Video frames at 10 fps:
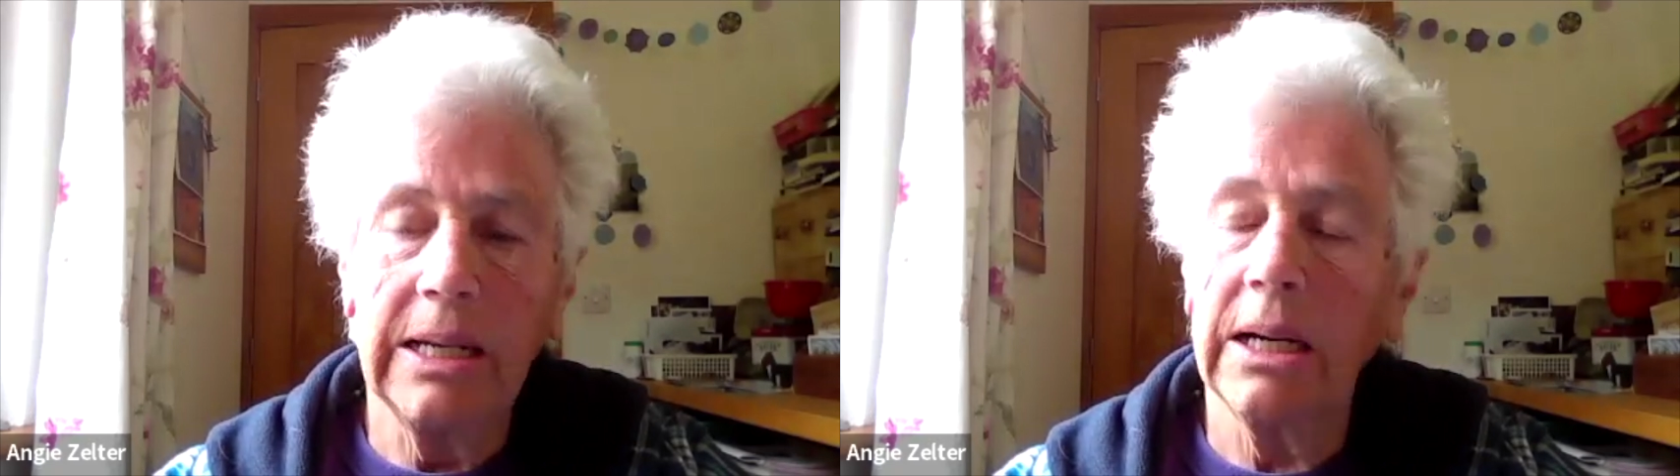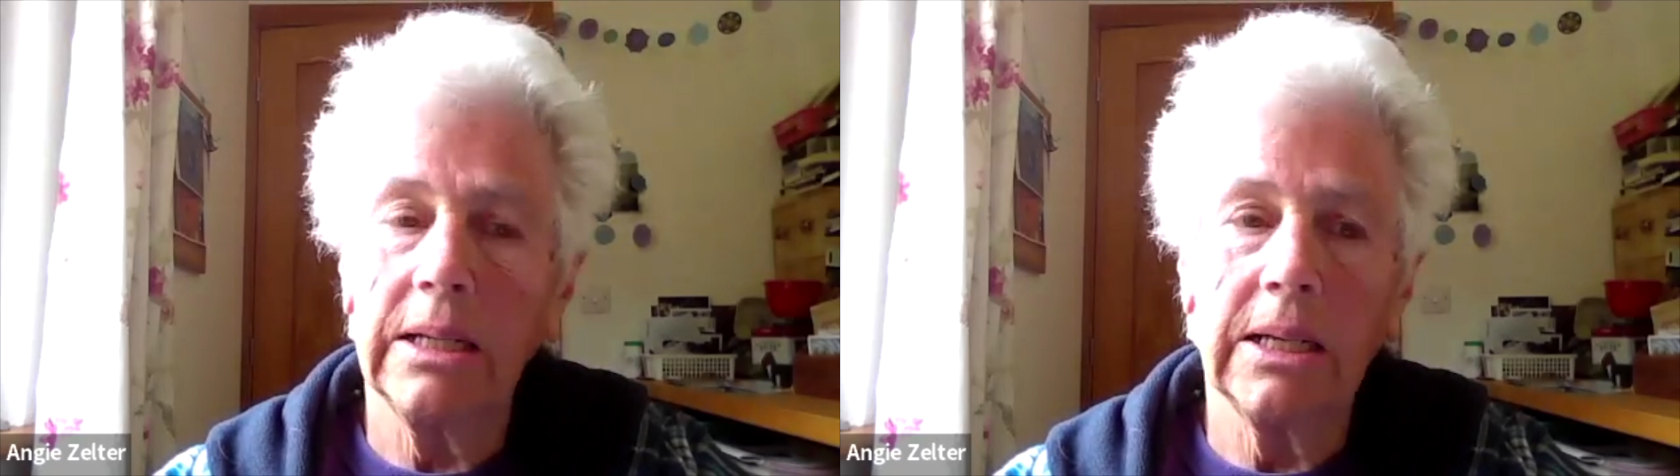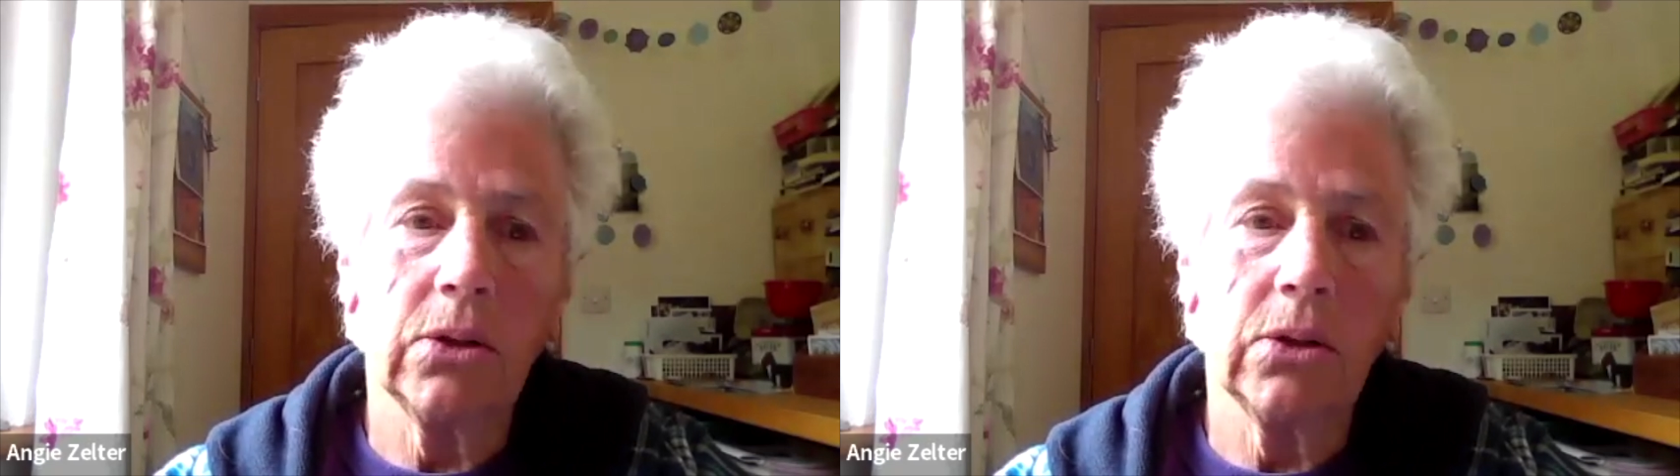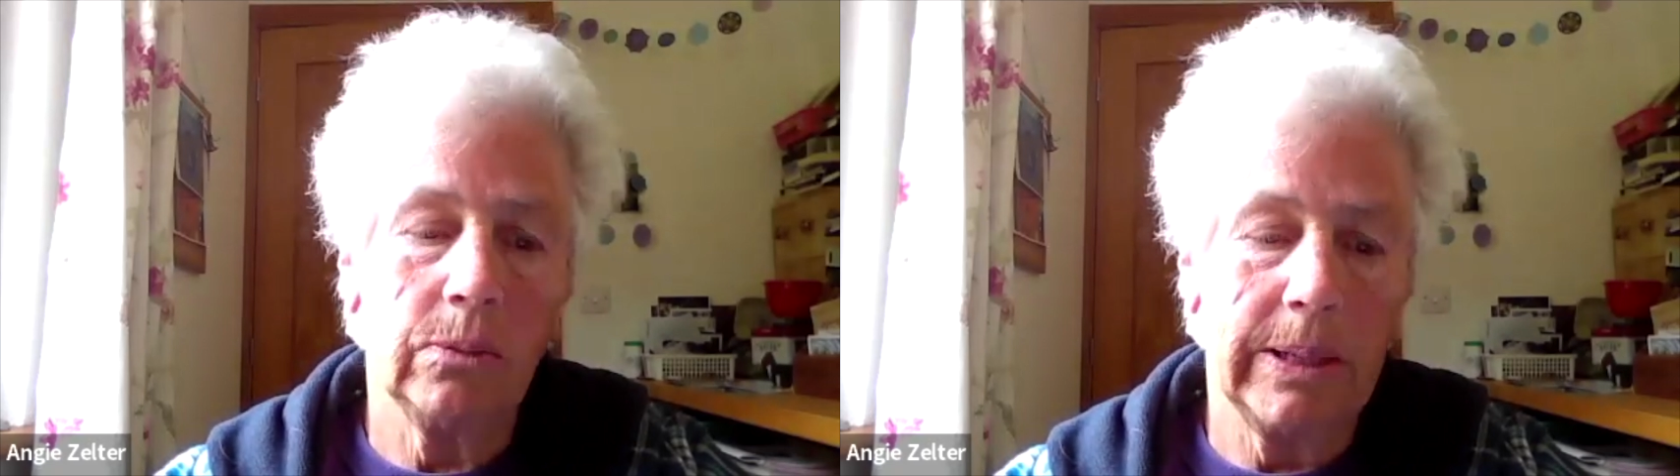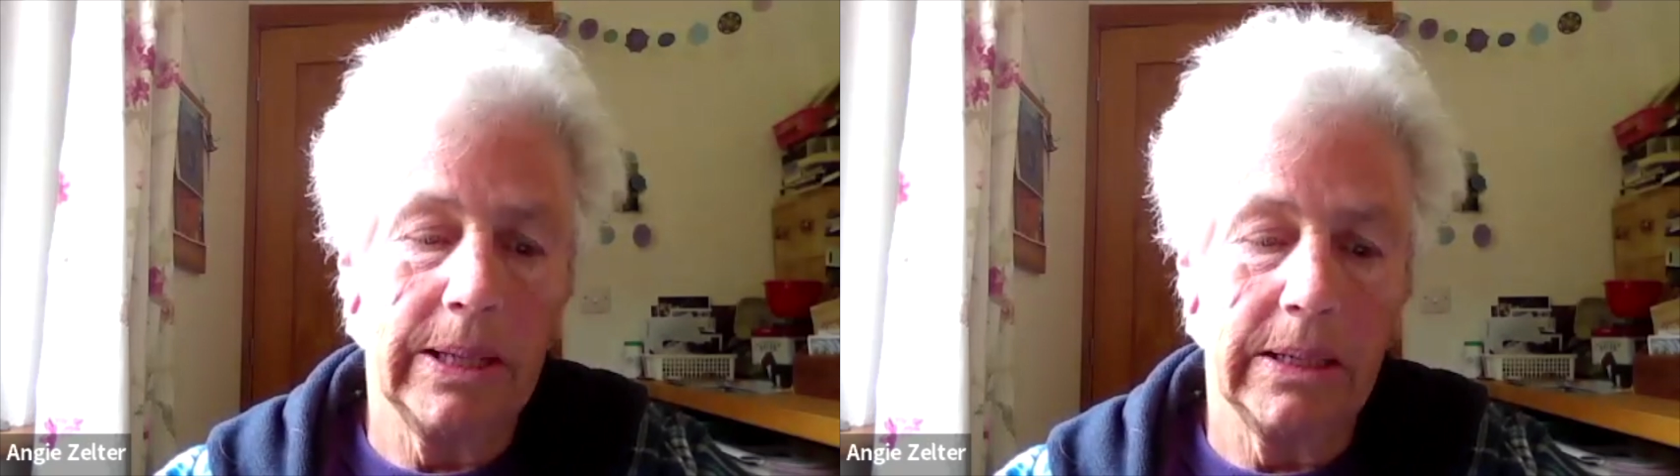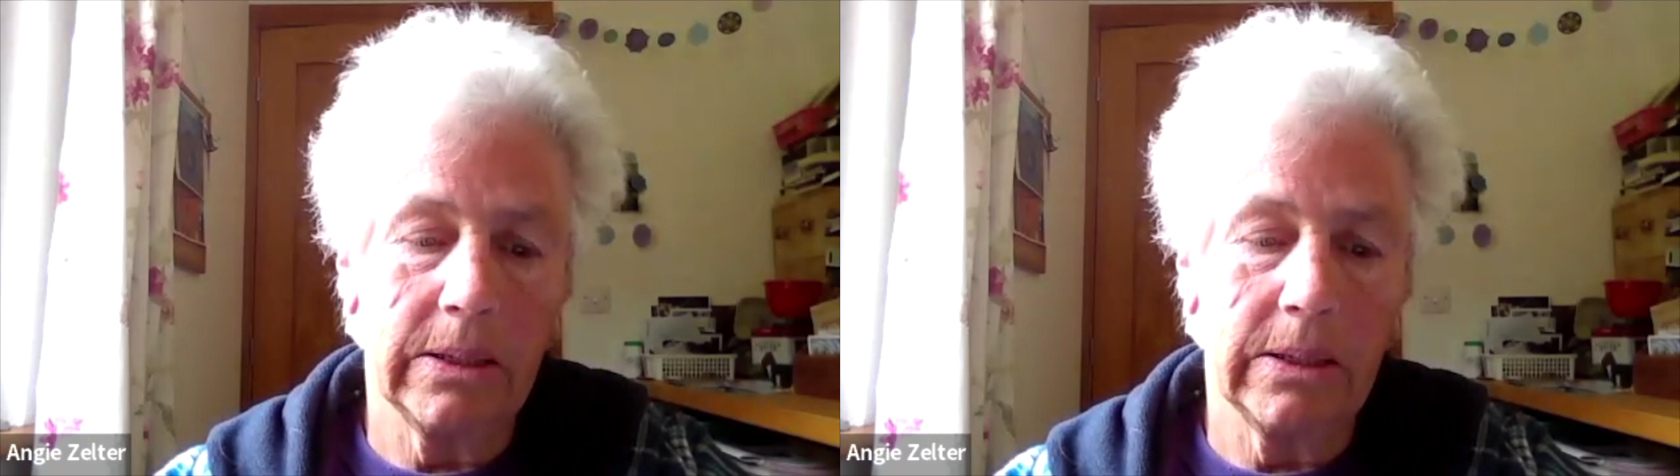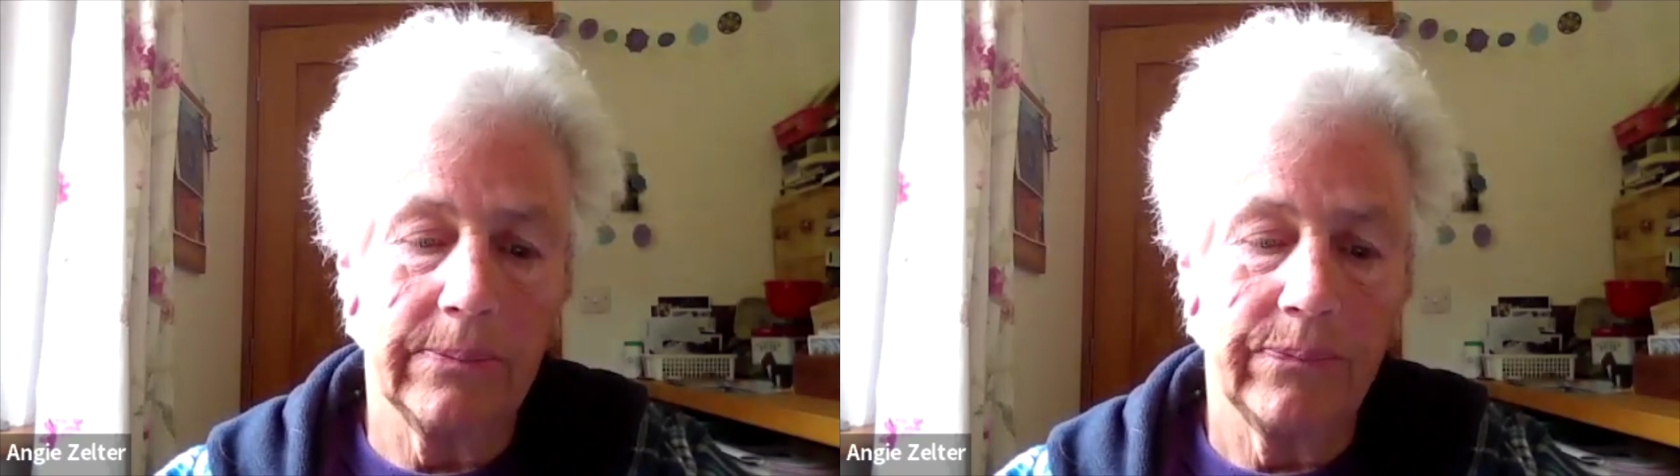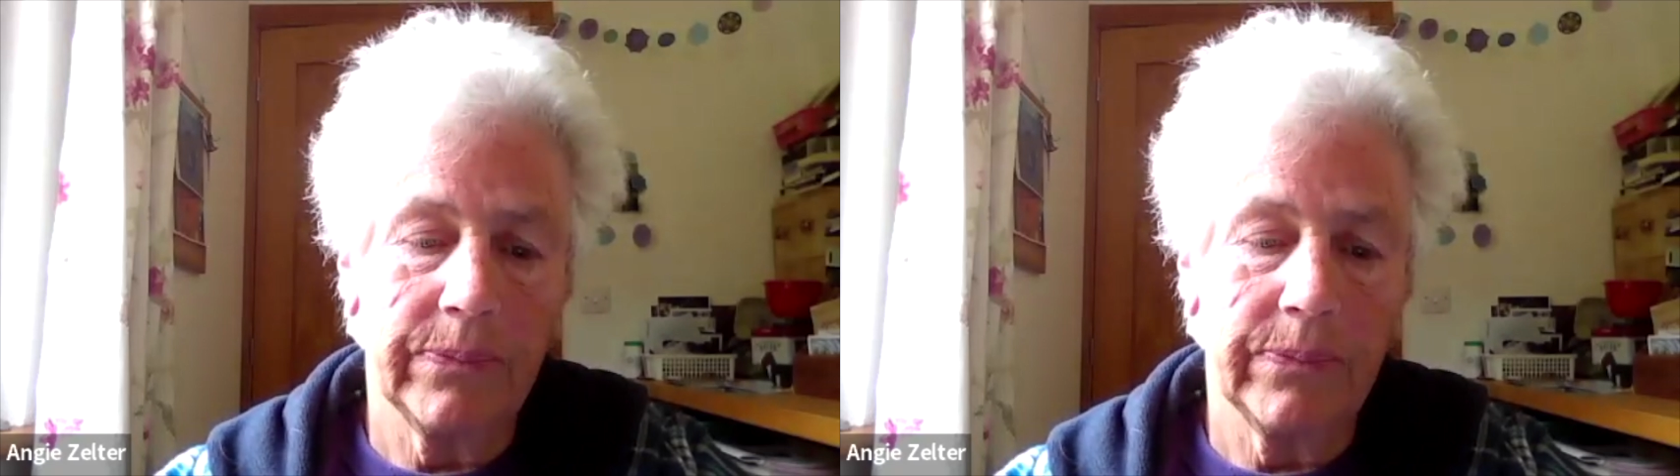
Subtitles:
Lightning II planes,